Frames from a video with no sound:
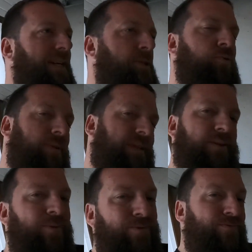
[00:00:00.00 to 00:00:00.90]
you guys
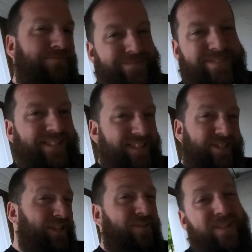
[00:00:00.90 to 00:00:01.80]
really don't
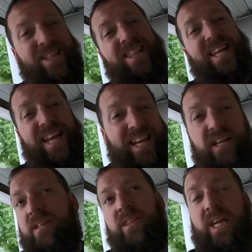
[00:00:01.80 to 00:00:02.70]
necessarily
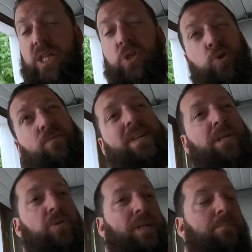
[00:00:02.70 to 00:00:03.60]
like the other two
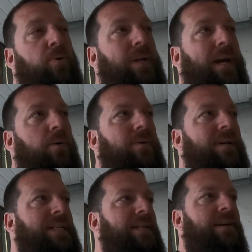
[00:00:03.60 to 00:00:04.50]
videos I put
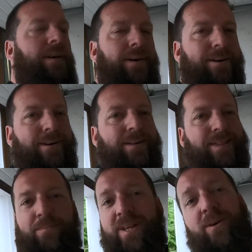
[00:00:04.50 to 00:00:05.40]
out.
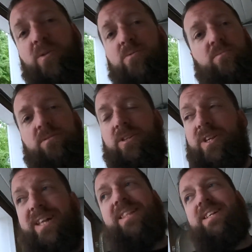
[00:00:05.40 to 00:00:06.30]
Let me know. Do you
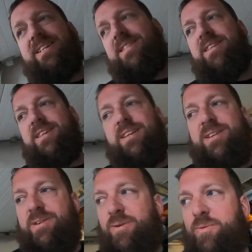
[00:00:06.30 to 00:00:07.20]
not like
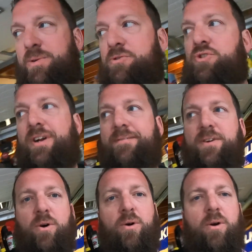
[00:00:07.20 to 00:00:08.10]
the all-wheel
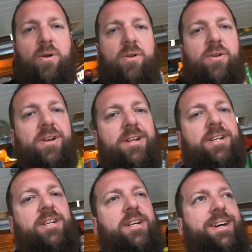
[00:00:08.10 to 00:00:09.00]
drive car?
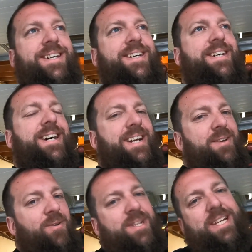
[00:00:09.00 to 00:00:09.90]
I
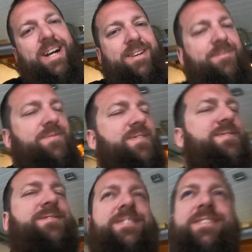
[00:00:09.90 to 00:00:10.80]
know it's kind of
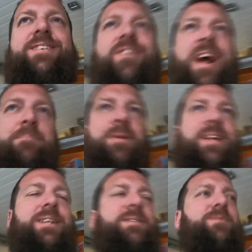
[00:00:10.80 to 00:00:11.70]

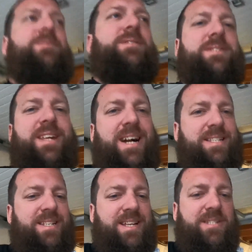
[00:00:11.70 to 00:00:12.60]
crappy doing this
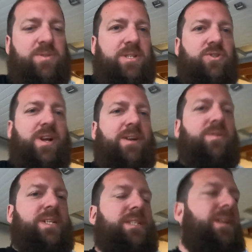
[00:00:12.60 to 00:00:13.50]
odds and ends with the drag
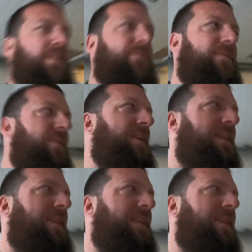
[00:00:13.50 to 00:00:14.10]
week stuff,